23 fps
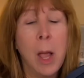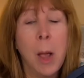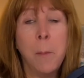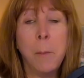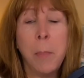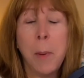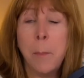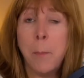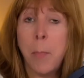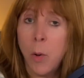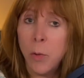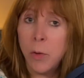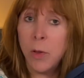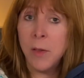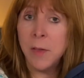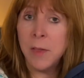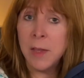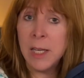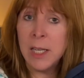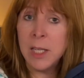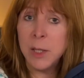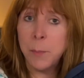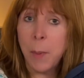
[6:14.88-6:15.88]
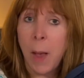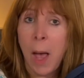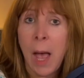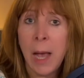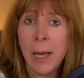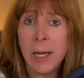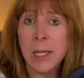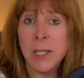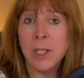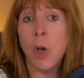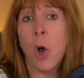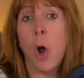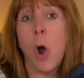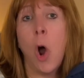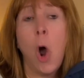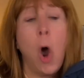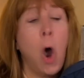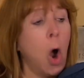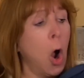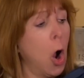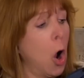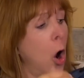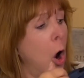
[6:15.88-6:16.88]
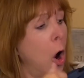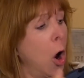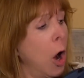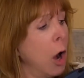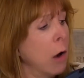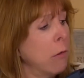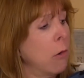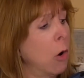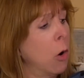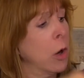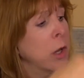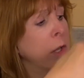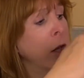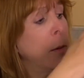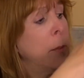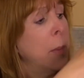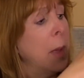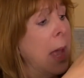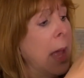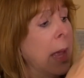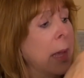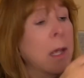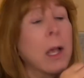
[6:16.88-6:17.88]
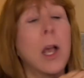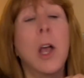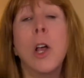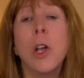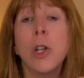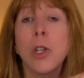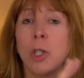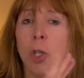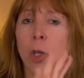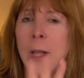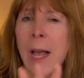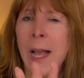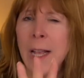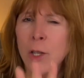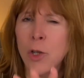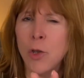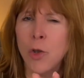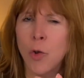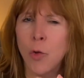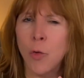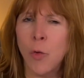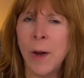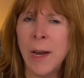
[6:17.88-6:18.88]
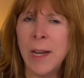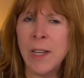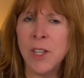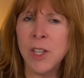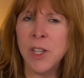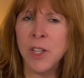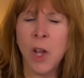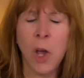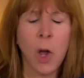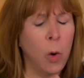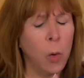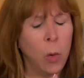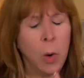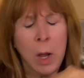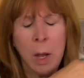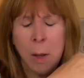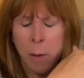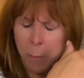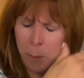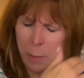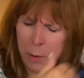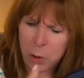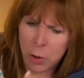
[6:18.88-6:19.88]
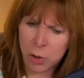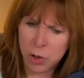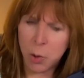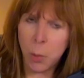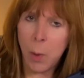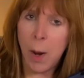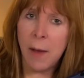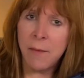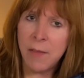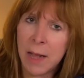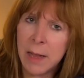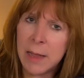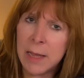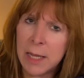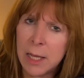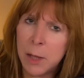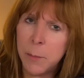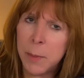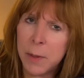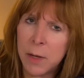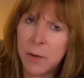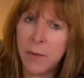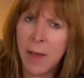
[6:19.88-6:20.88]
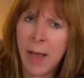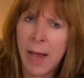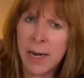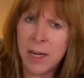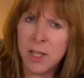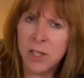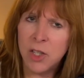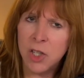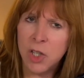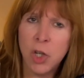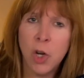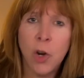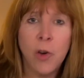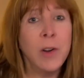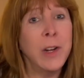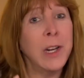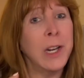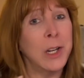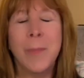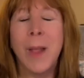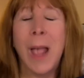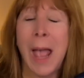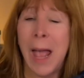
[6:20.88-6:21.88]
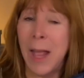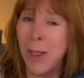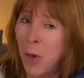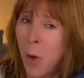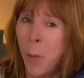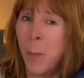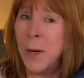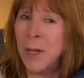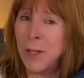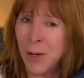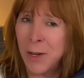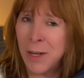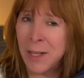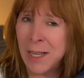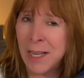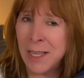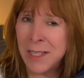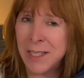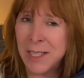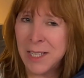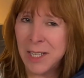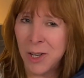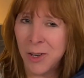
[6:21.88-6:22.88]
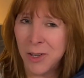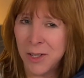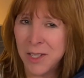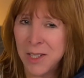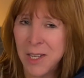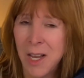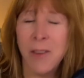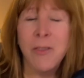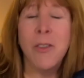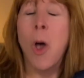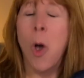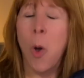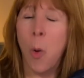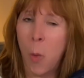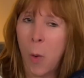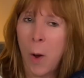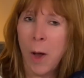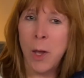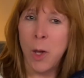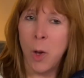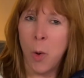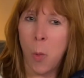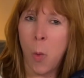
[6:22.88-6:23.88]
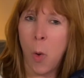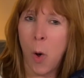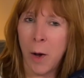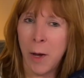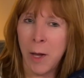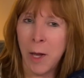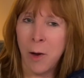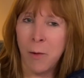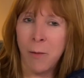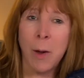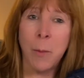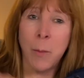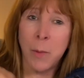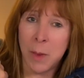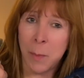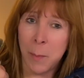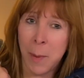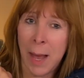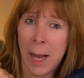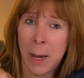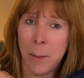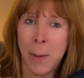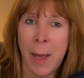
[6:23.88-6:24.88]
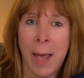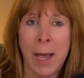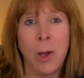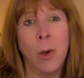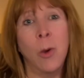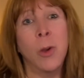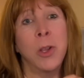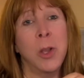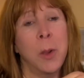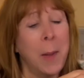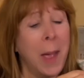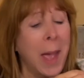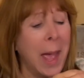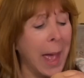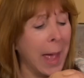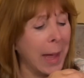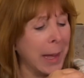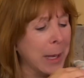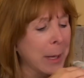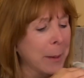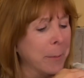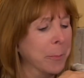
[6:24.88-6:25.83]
But both of these pockets are on your back. So that's great to know, because you have that little bit of added security and nobody's going to get to your stuff while you're walking around with a backpack on your back.